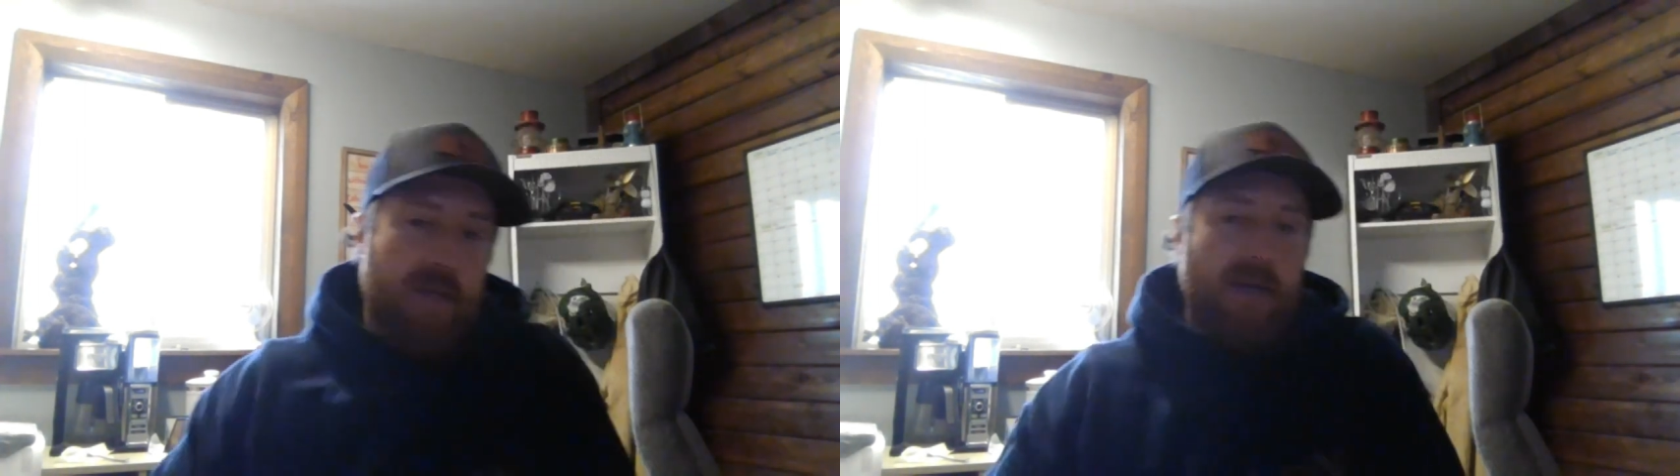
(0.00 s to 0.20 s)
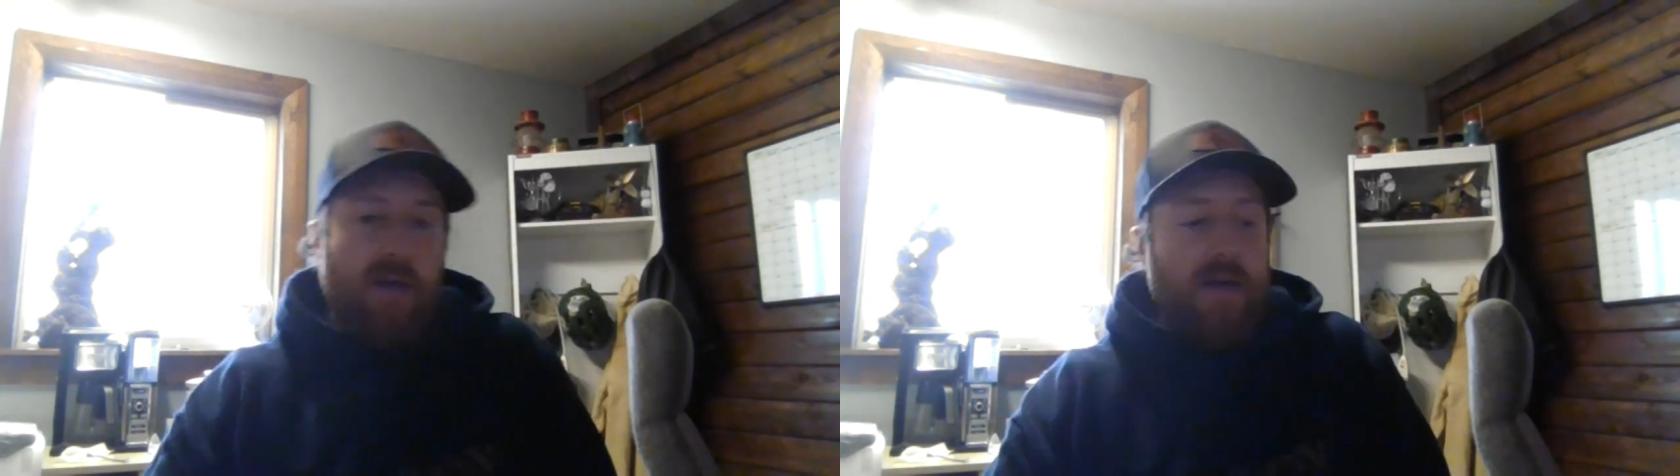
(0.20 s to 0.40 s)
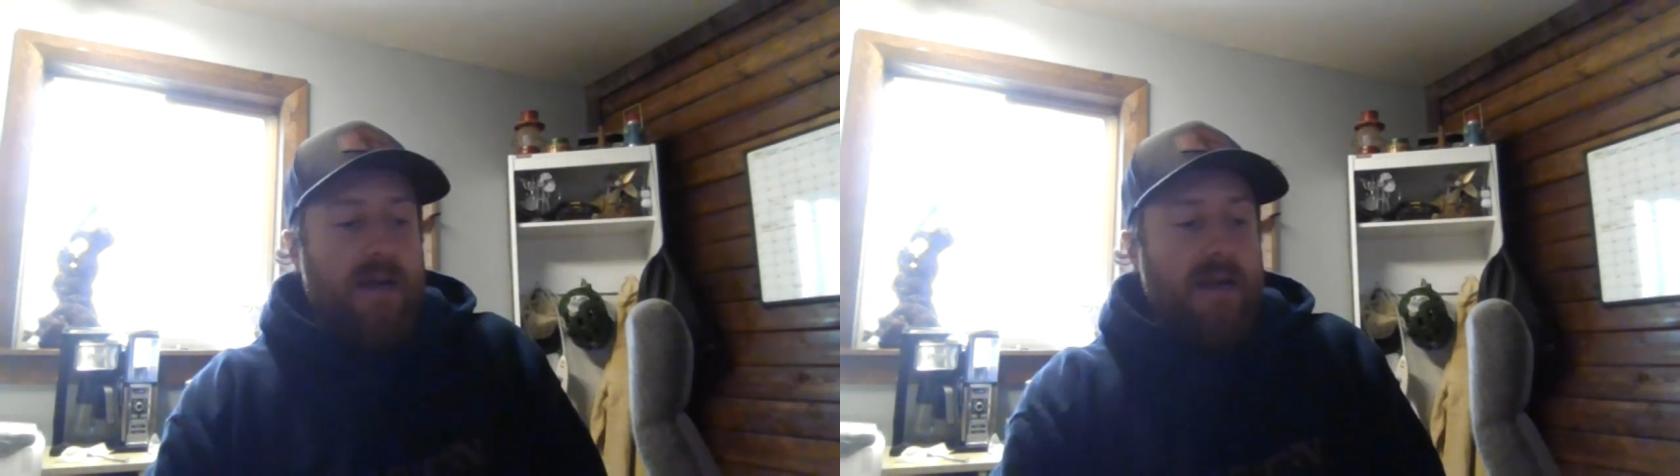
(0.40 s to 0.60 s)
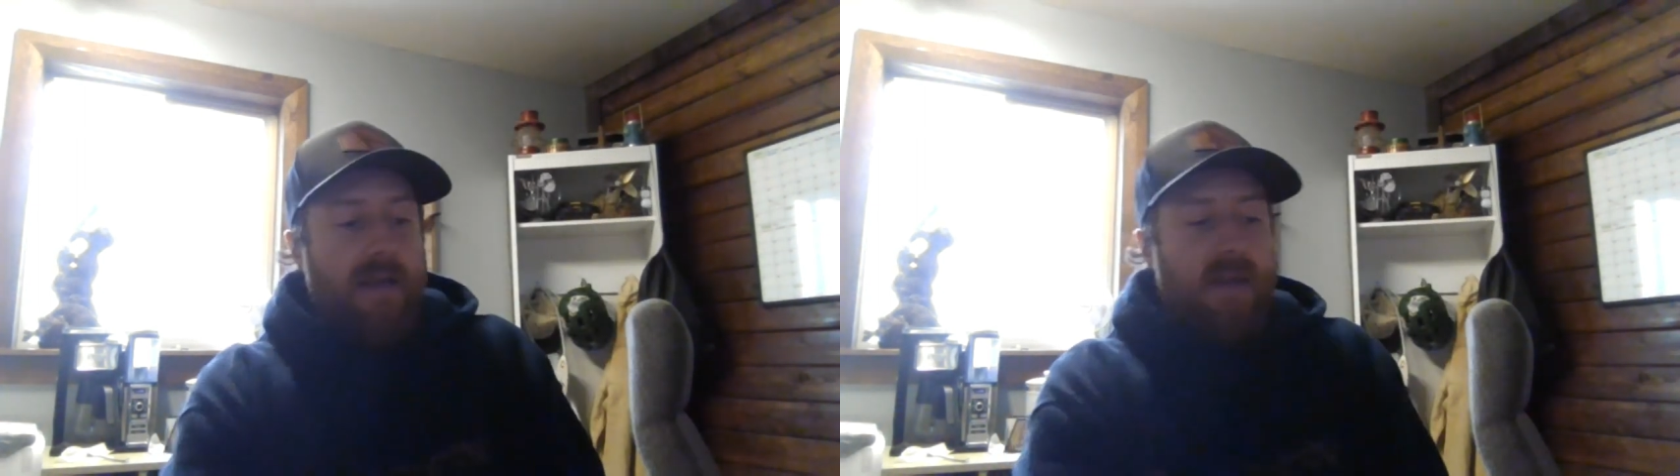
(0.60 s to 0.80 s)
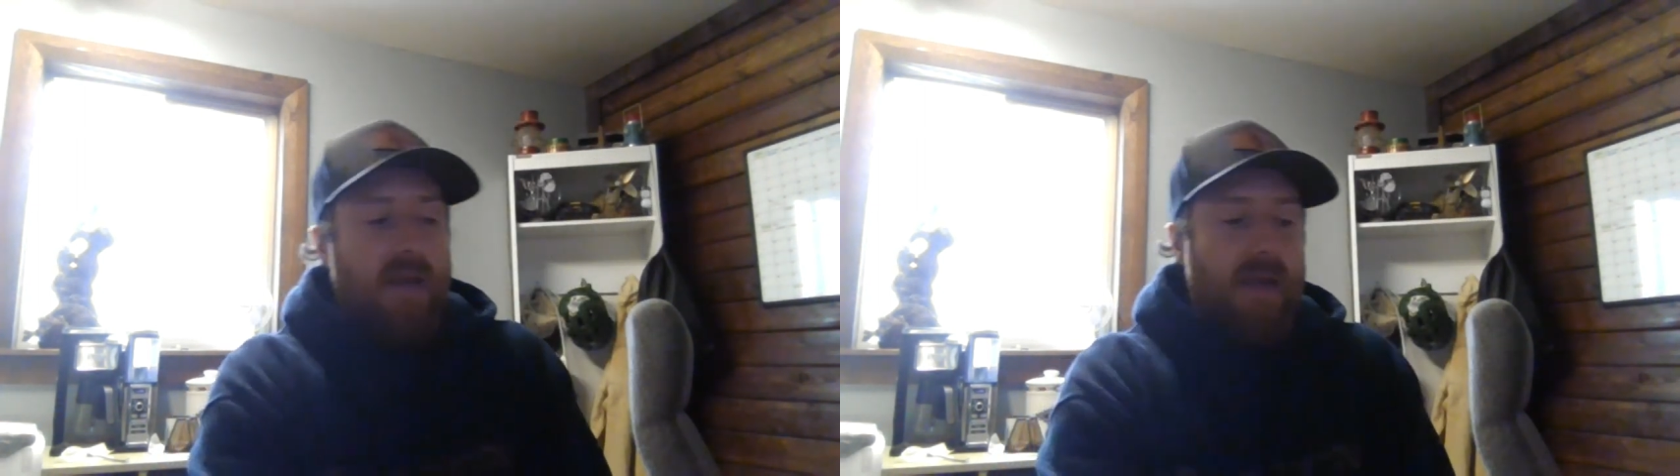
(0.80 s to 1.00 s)
here, in it,
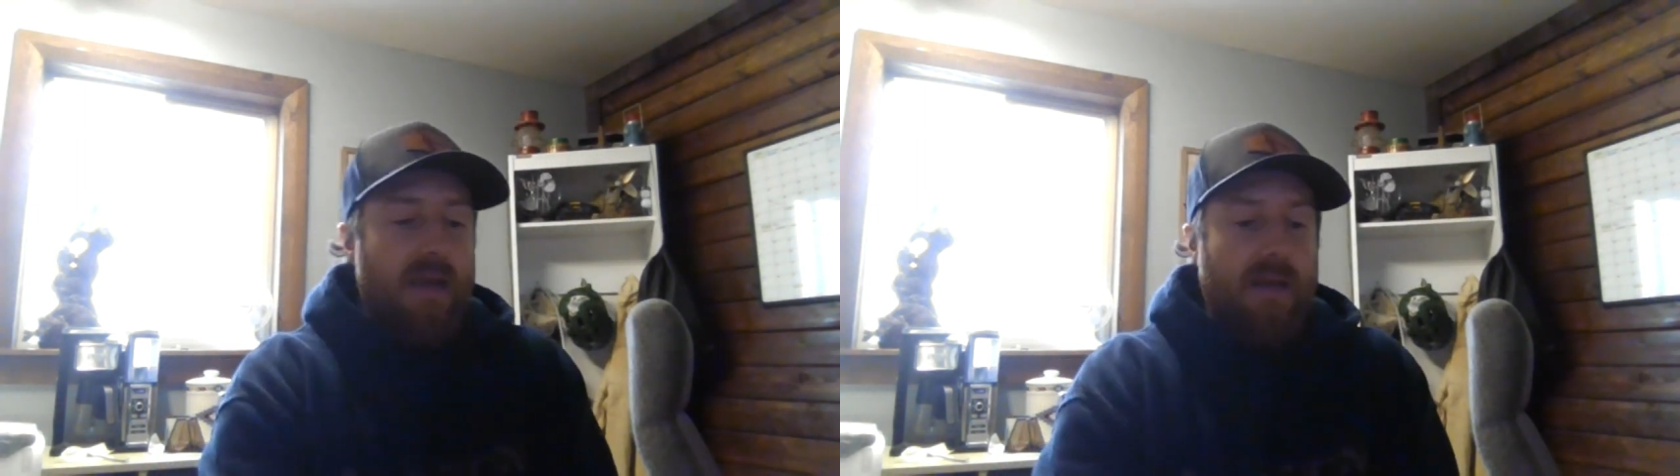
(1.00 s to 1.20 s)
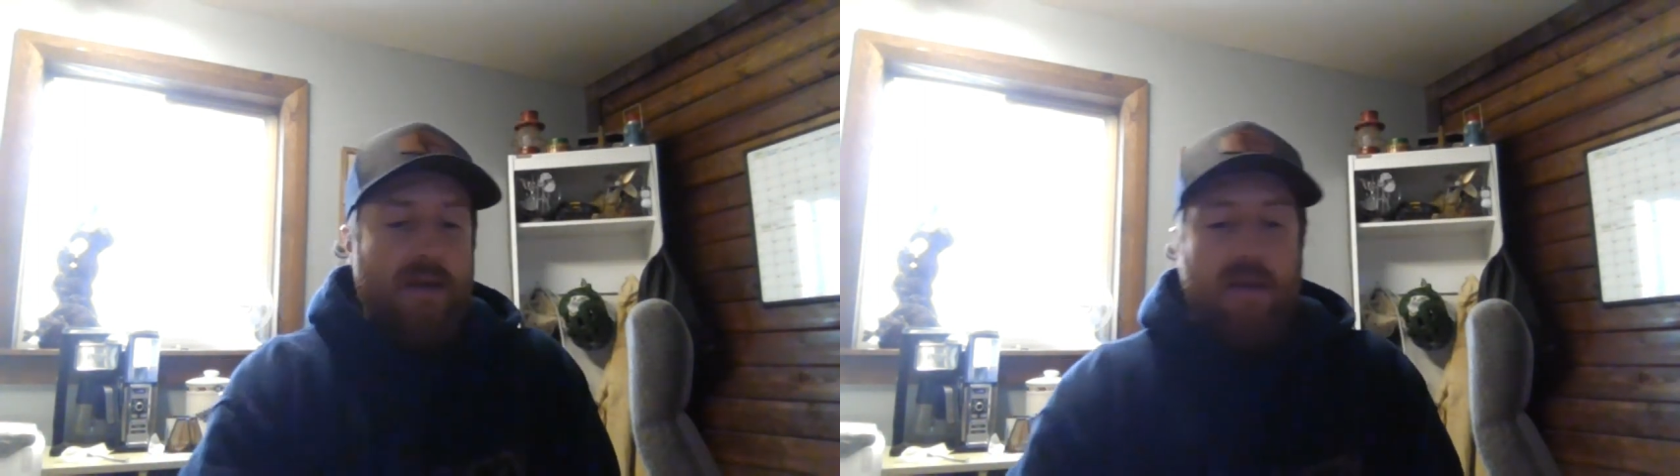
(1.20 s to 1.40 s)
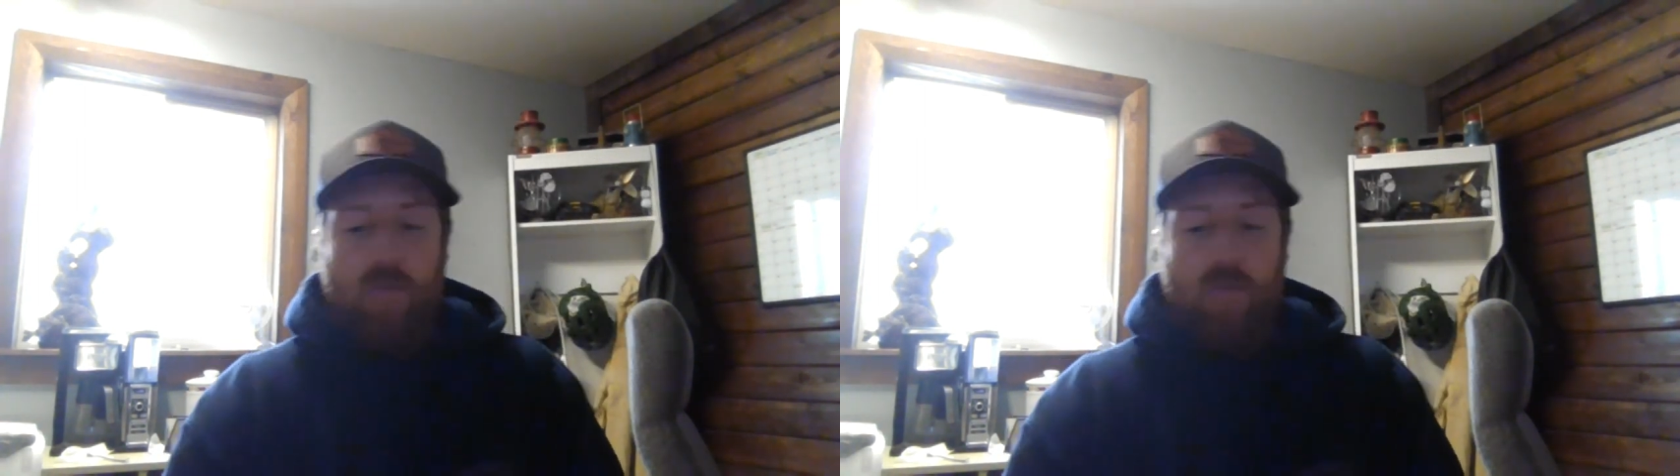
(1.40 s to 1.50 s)
and